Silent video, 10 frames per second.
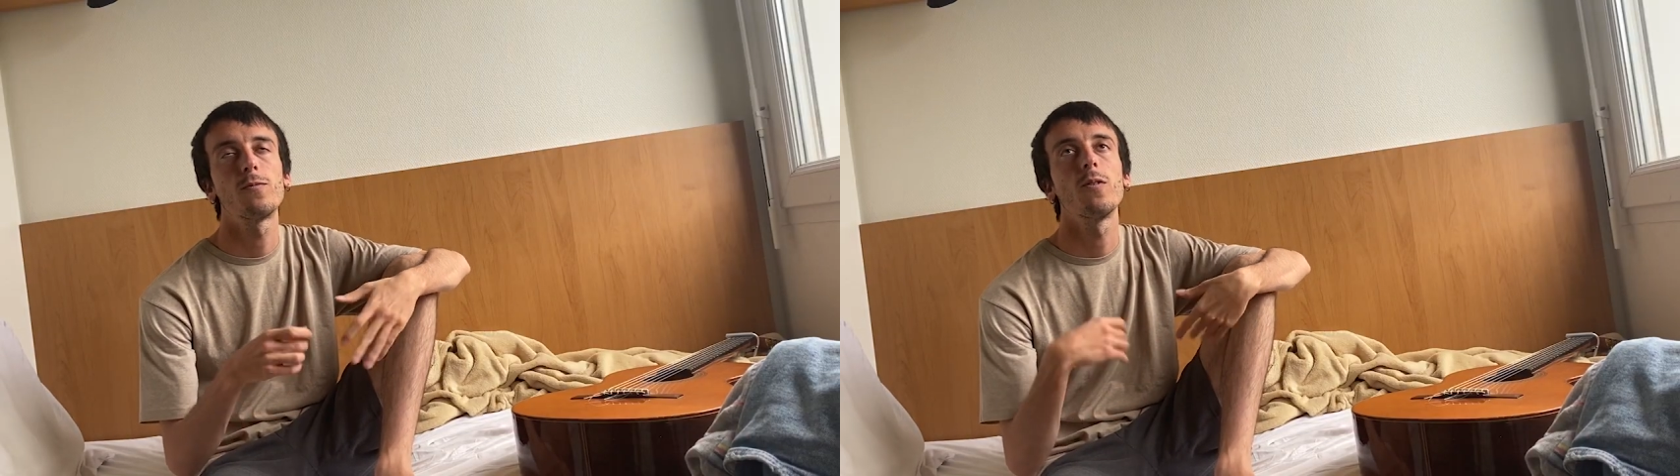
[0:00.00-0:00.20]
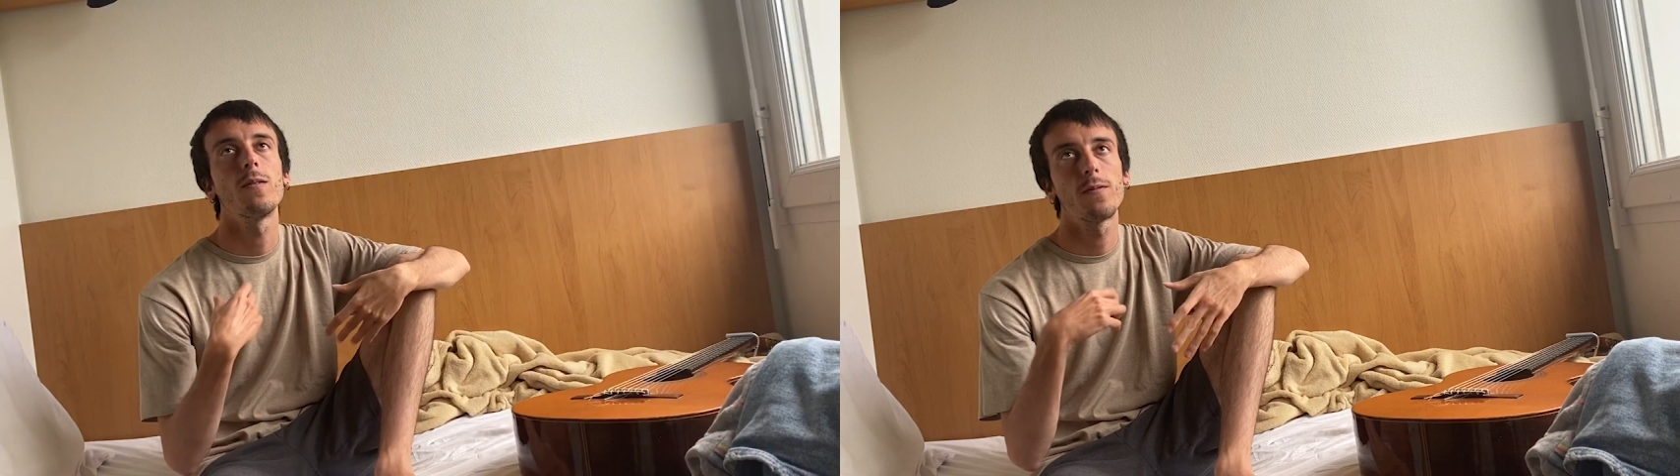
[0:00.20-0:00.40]

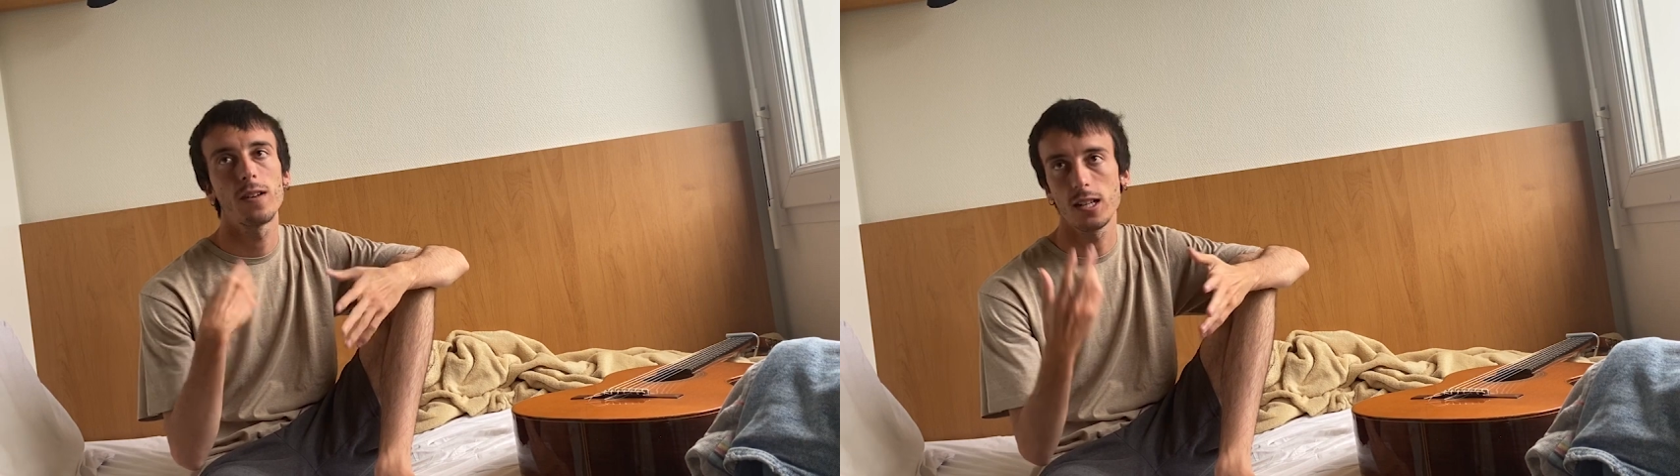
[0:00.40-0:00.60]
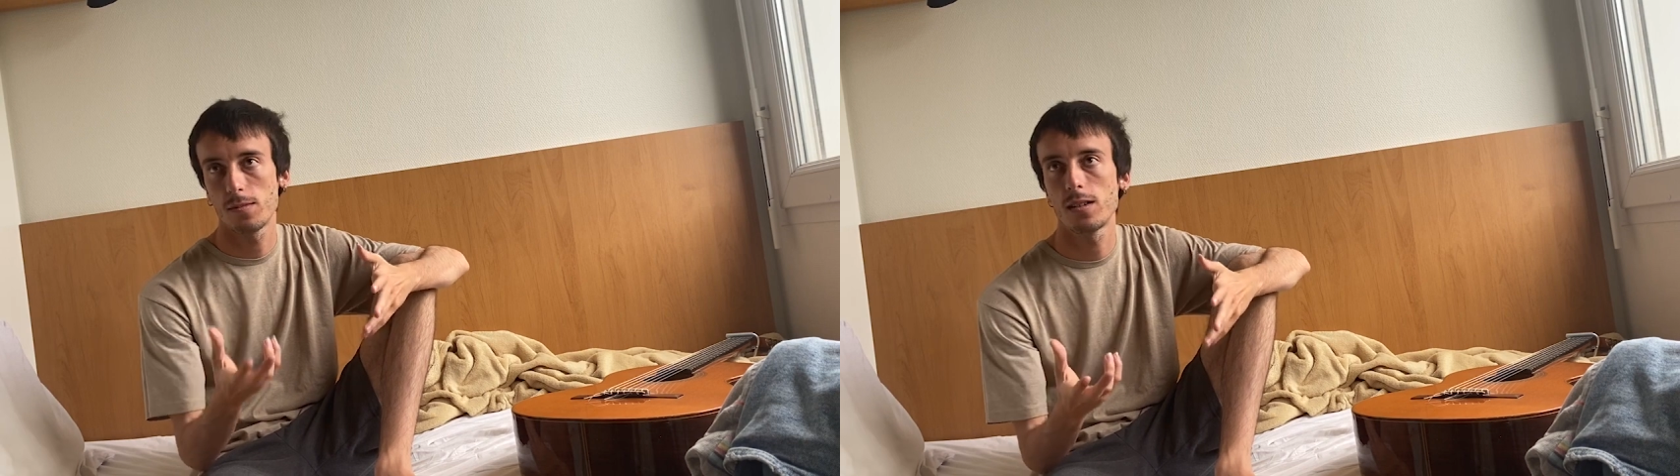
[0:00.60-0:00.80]

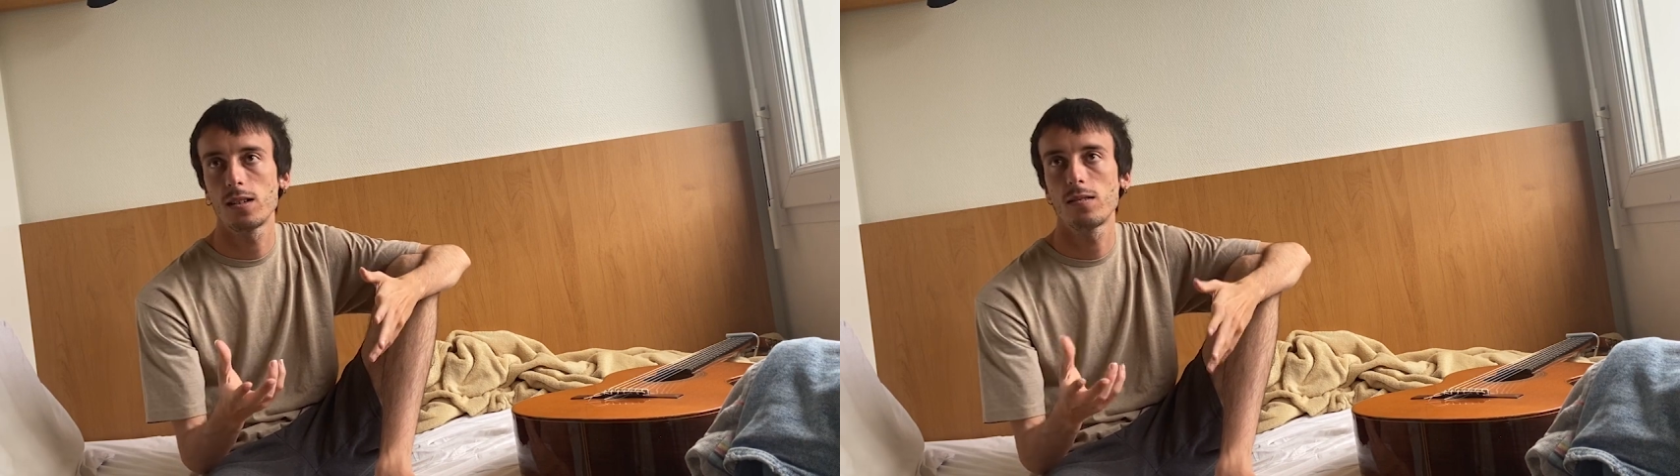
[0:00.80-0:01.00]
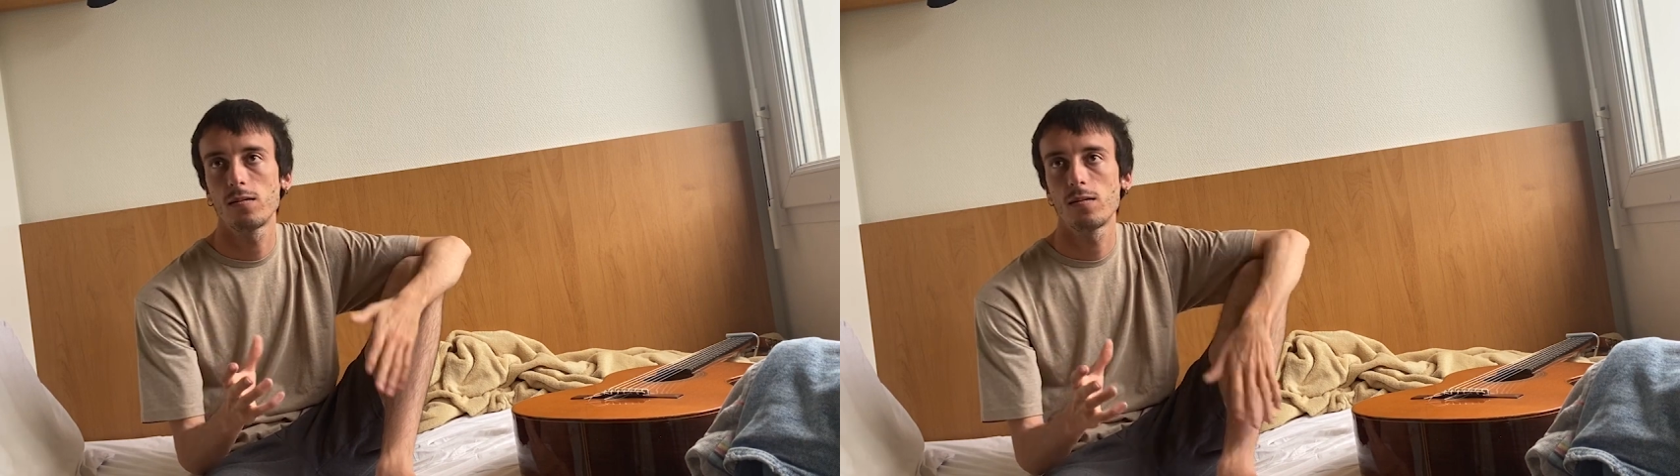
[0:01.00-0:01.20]
fulfills me.
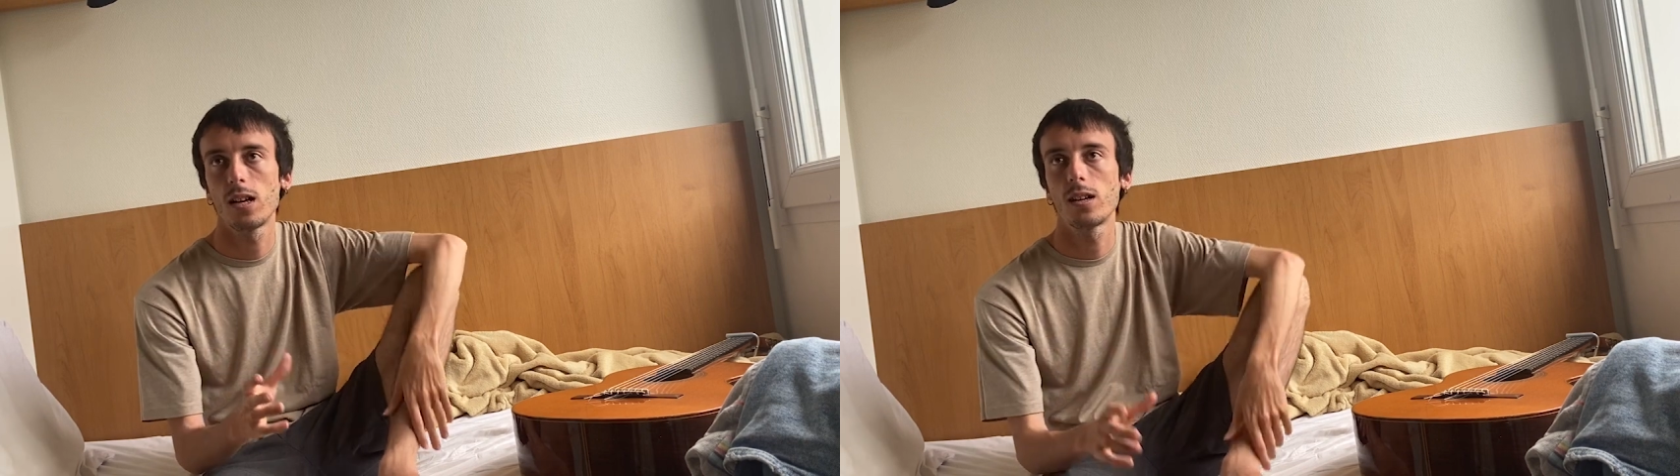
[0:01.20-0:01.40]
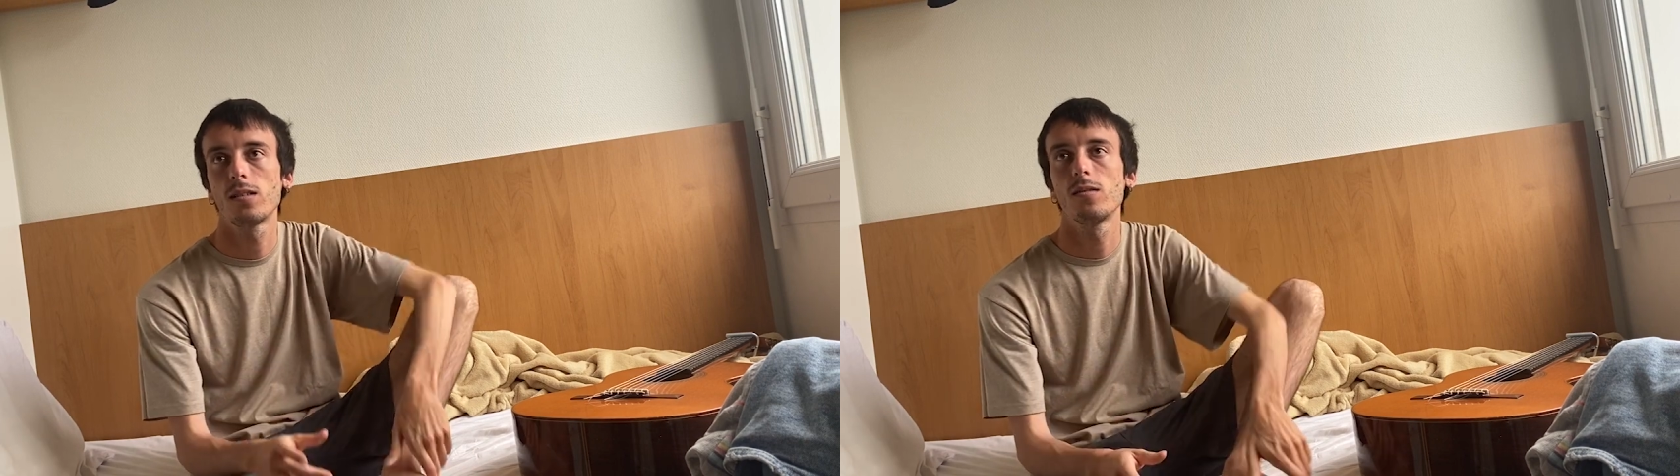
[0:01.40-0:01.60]

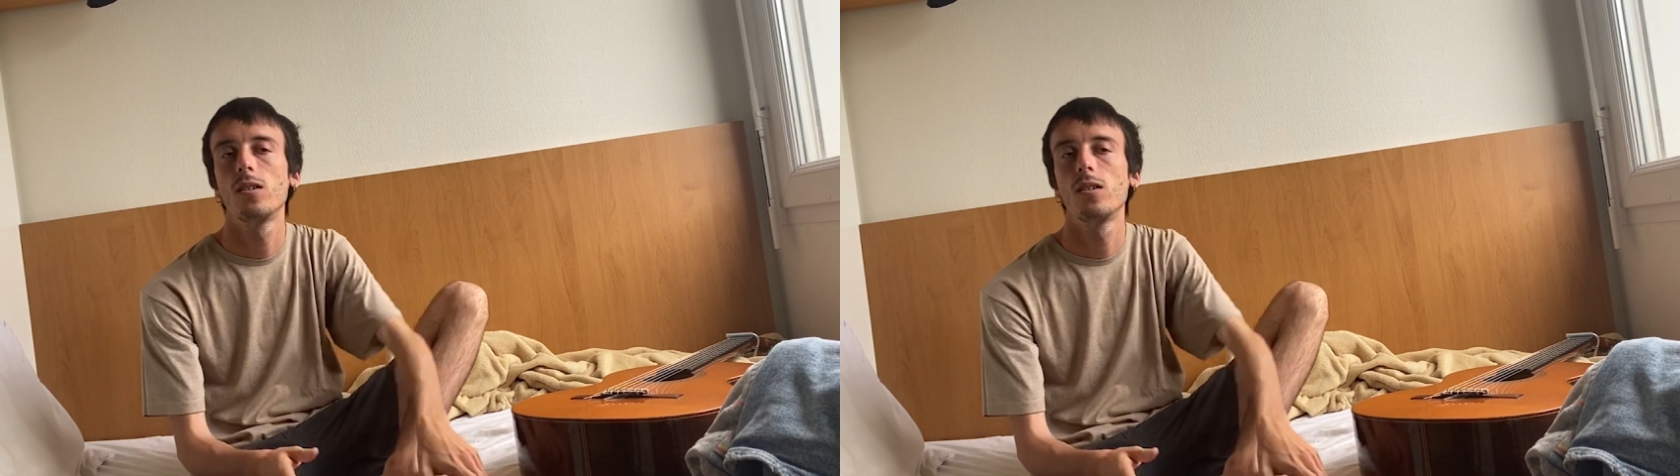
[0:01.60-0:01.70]
Like